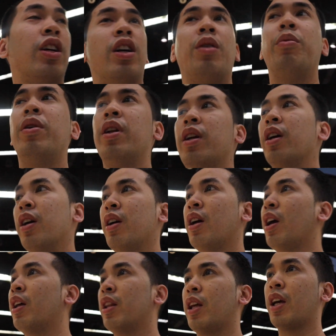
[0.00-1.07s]
You come in here
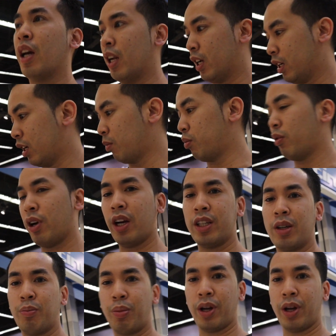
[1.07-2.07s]
and they got a couple extra